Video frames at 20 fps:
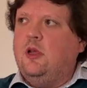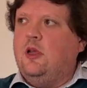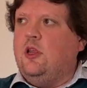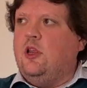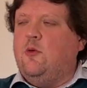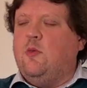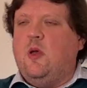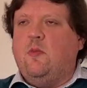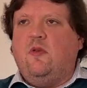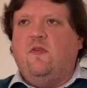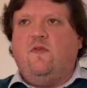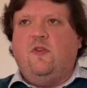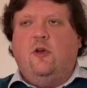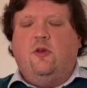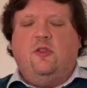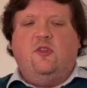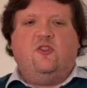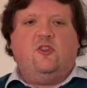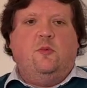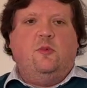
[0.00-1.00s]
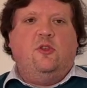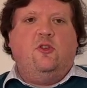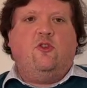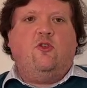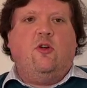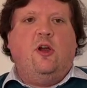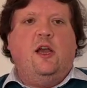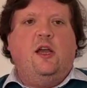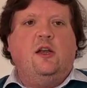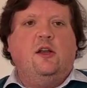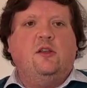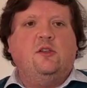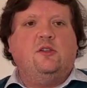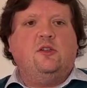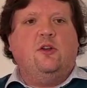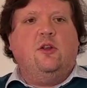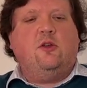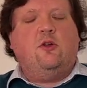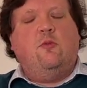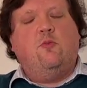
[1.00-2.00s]
maybe feel that some of the trainers,
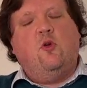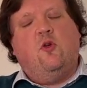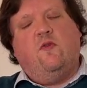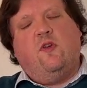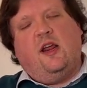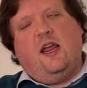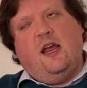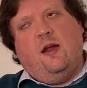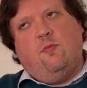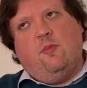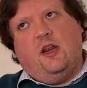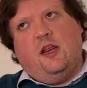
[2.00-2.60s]
got more of a gambling